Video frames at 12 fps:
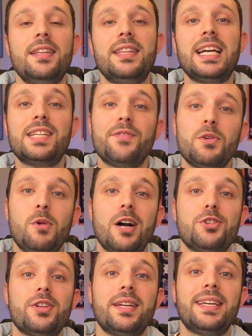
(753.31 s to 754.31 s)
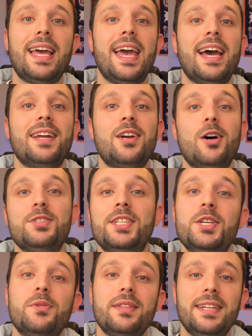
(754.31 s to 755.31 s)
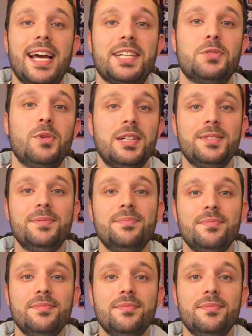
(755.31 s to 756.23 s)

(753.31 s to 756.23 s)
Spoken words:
Thanks for watching, and I'll see you in the next one.